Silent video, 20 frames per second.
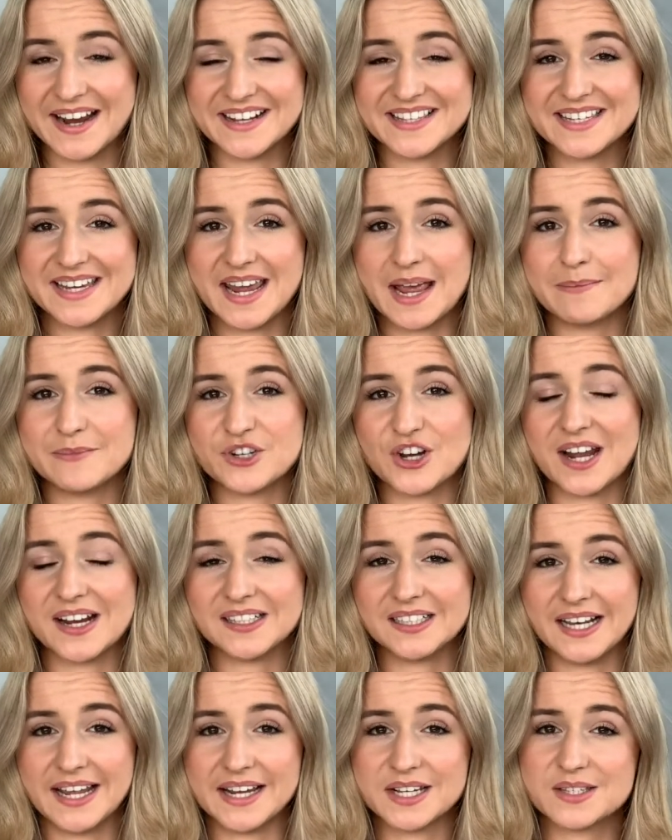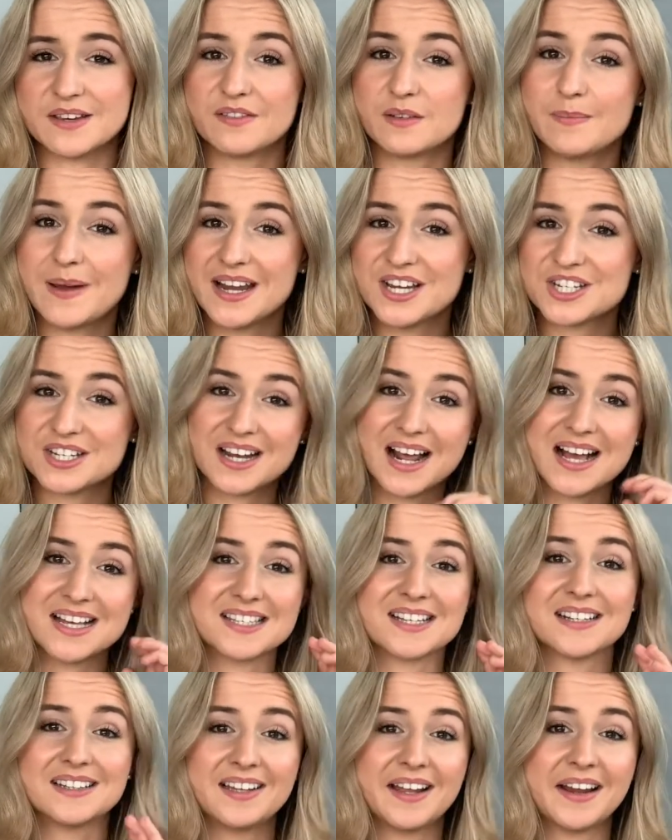a TMJ click. So if the patient has
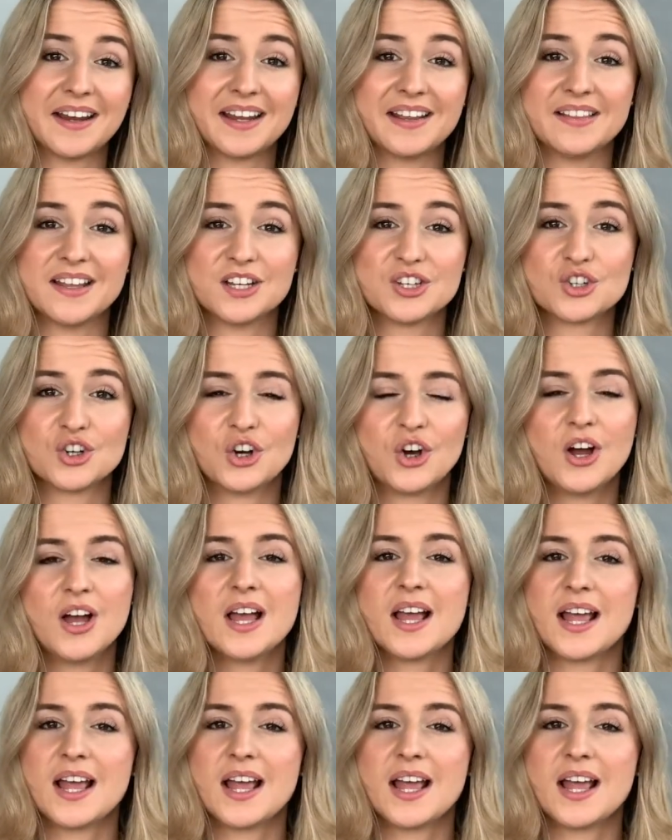a click in their jaw,